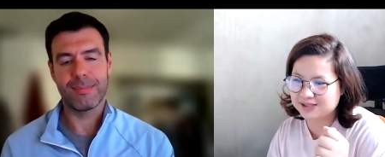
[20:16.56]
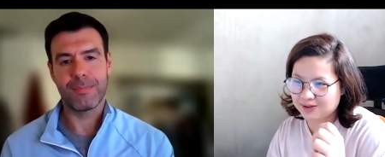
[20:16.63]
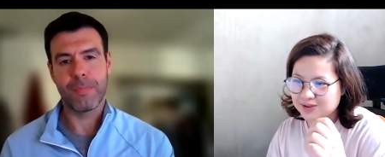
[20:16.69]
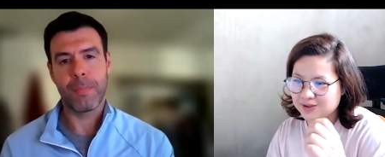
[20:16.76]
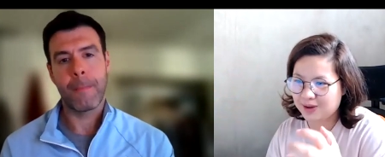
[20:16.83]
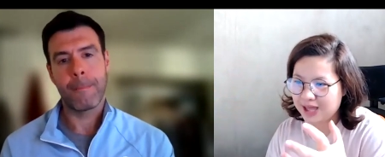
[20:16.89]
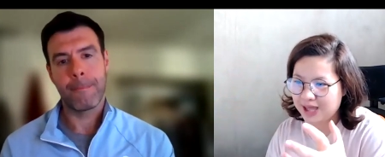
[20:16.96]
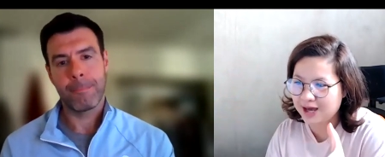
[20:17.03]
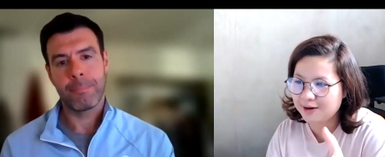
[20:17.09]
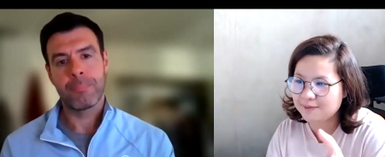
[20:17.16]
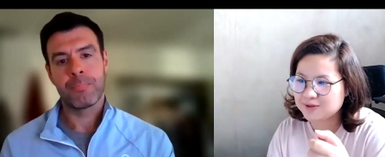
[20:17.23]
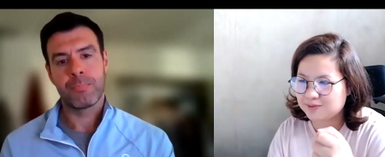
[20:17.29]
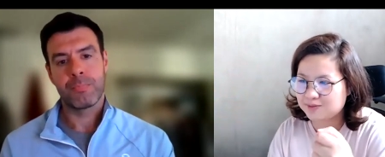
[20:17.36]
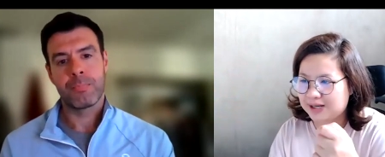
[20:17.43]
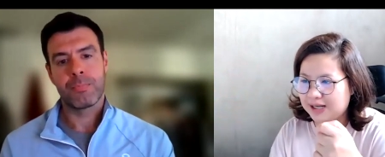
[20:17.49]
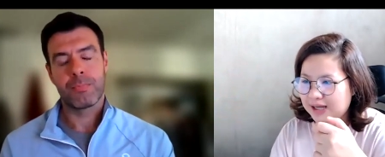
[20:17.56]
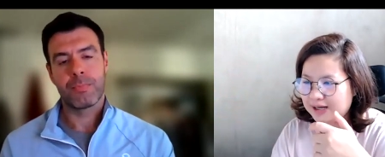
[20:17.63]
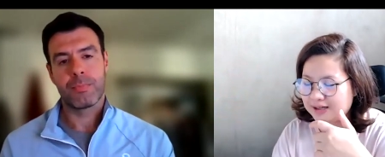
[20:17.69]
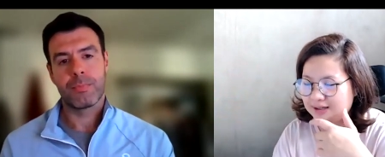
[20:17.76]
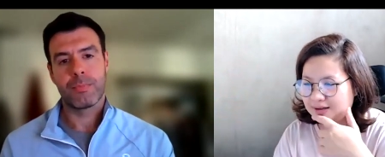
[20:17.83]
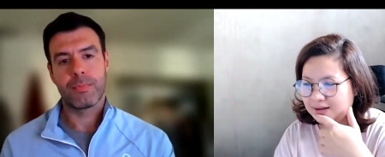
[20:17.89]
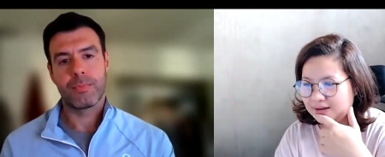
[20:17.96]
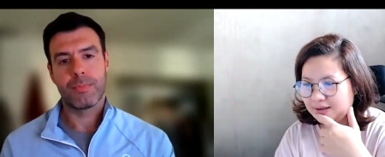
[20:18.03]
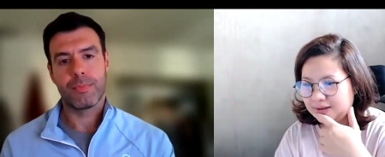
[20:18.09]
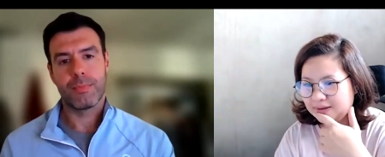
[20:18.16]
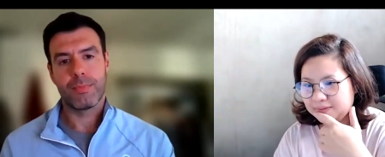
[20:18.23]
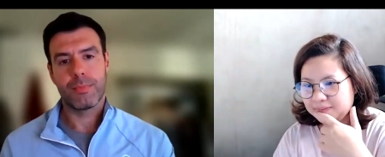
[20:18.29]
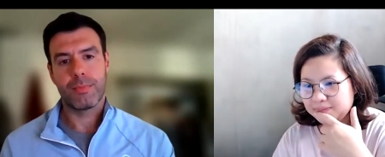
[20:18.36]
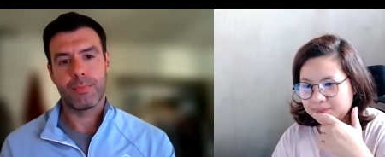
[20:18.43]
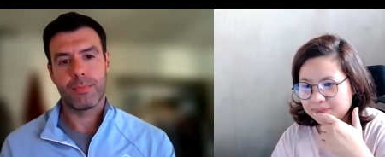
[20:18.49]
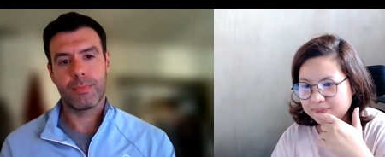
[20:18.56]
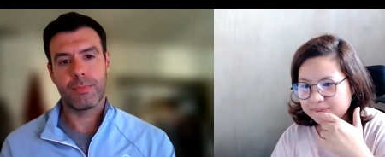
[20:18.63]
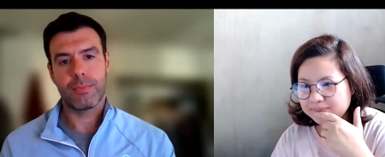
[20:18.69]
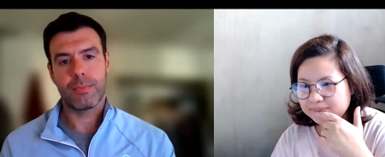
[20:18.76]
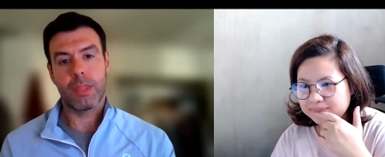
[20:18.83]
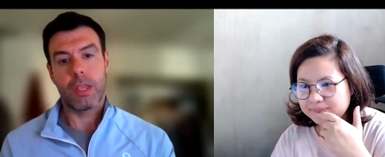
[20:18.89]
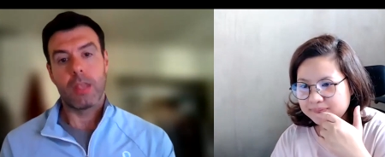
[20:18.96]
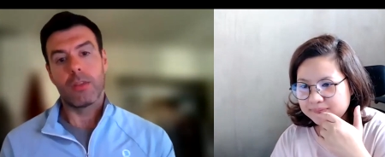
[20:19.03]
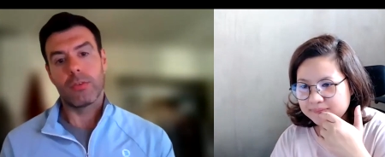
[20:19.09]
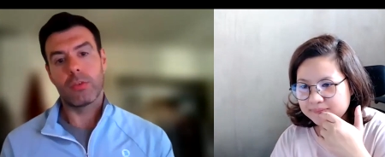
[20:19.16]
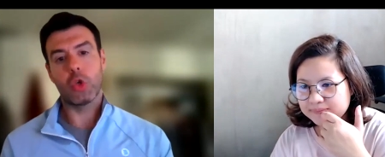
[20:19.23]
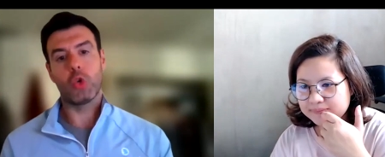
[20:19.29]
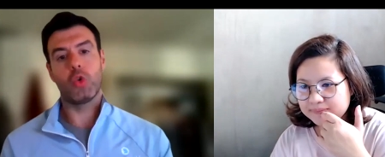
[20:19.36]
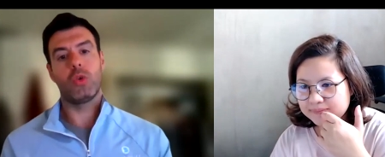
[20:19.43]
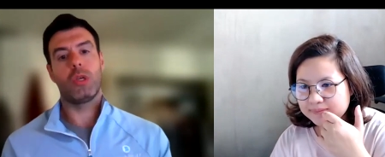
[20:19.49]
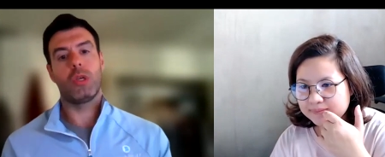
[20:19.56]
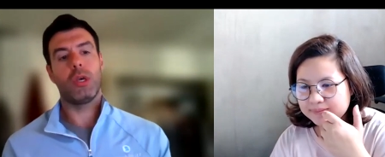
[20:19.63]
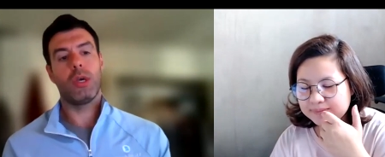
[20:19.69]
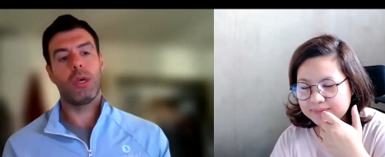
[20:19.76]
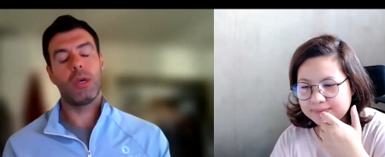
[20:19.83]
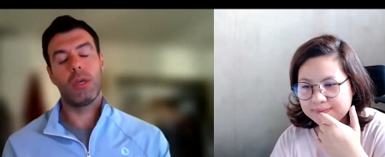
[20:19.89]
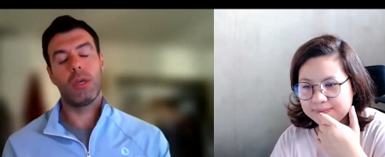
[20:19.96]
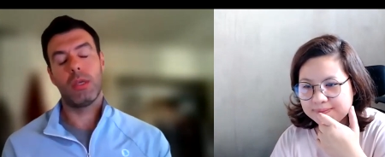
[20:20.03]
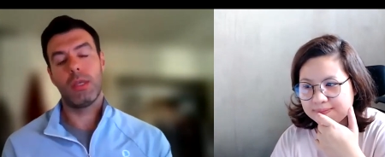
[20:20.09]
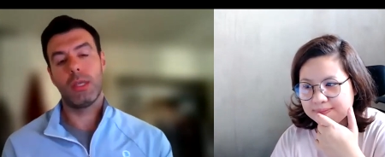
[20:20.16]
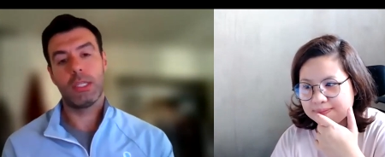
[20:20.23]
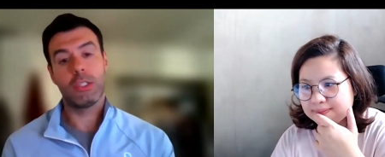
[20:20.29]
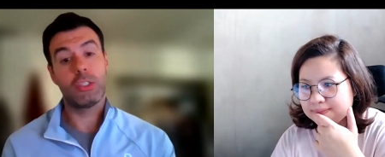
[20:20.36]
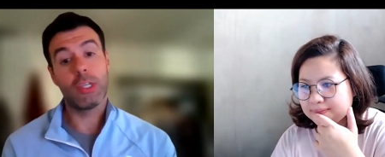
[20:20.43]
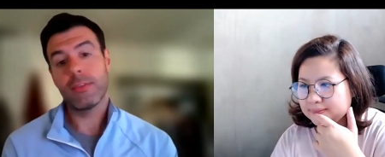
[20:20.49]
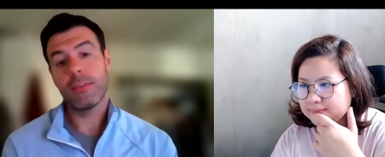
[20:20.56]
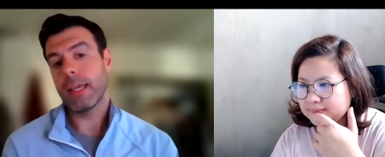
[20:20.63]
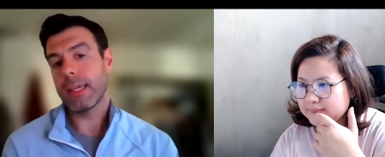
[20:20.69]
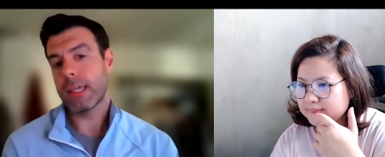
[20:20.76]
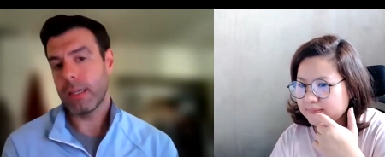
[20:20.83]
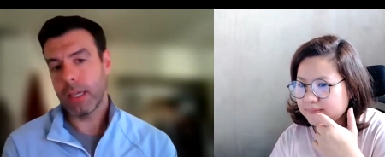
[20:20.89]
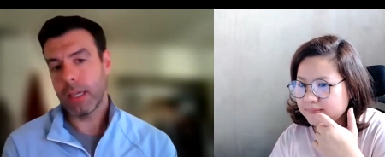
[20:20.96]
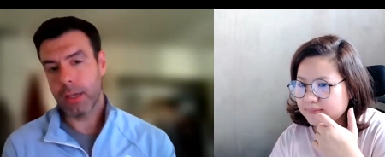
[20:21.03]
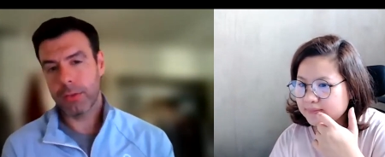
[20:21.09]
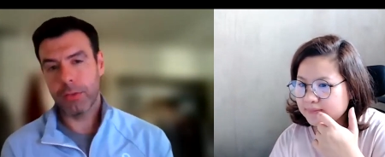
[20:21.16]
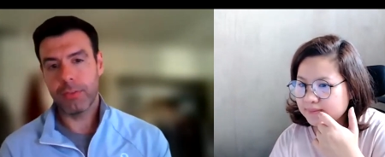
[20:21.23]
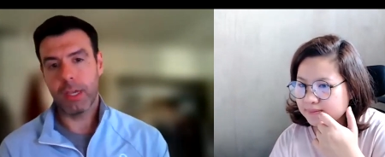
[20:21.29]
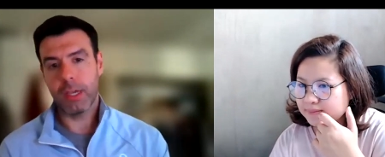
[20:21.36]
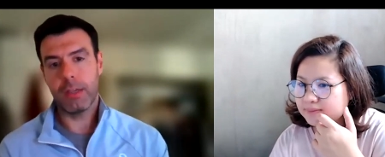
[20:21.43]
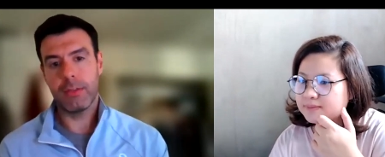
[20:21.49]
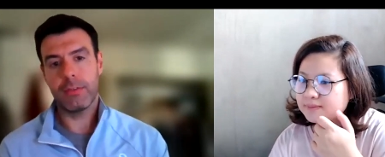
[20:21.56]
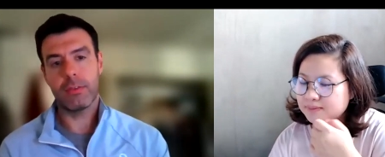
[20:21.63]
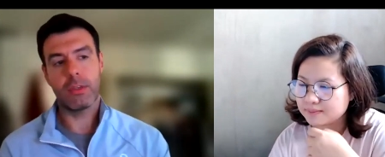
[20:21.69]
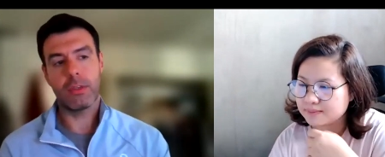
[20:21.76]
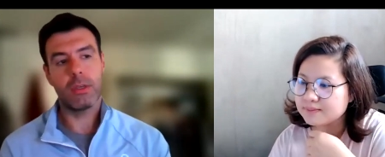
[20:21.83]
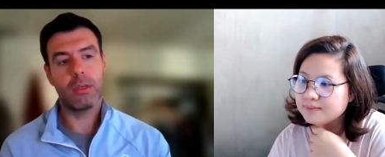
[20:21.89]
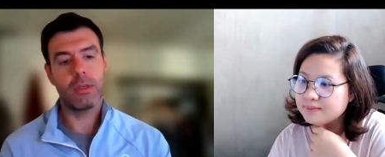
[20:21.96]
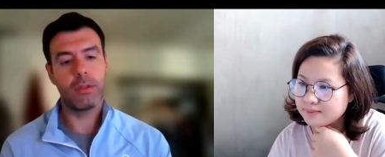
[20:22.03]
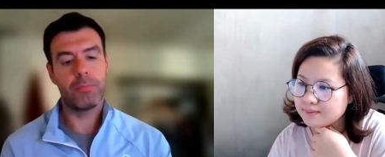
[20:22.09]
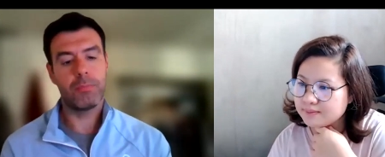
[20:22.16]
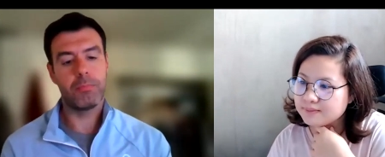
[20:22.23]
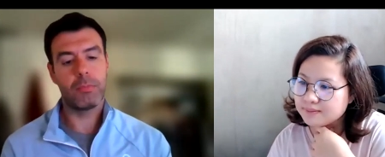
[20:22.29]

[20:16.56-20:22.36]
Speaker 1: also helps with that? So uh, just like any exercise, uh,